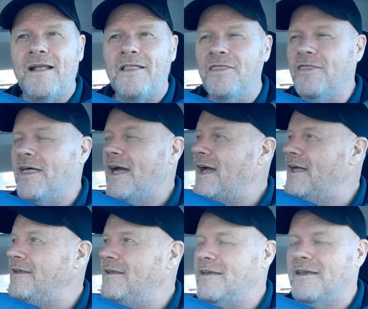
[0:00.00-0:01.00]

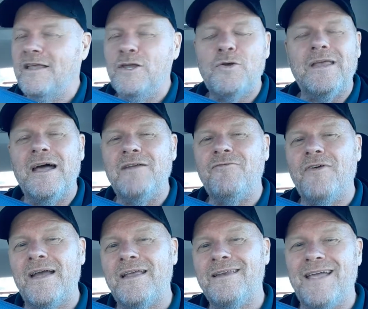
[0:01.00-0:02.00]
that you cannot
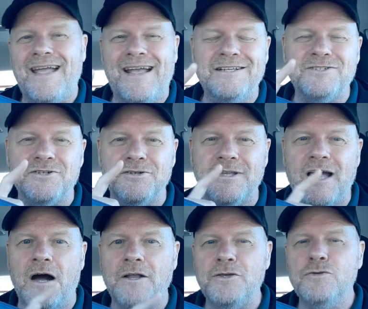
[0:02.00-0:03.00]
find answered
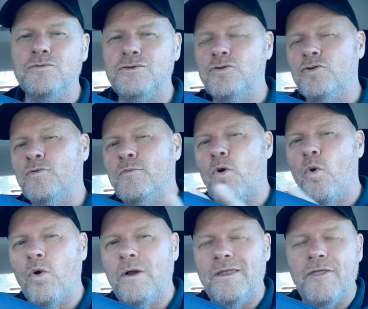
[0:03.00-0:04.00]
on YouTube
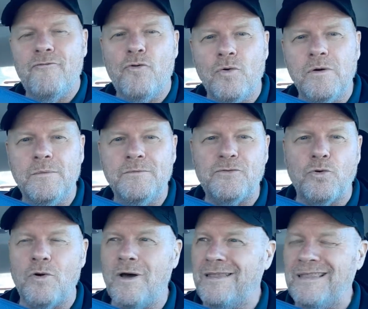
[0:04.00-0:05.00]
or in the forums
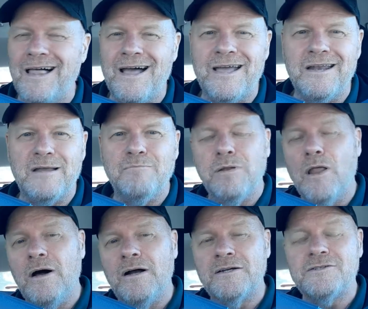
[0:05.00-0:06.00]
or online on
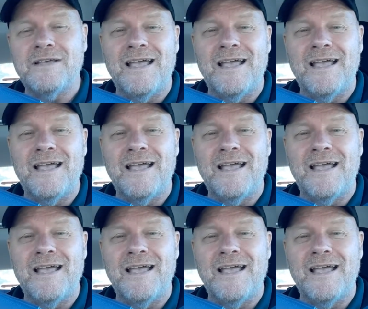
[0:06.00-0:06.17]
blogs.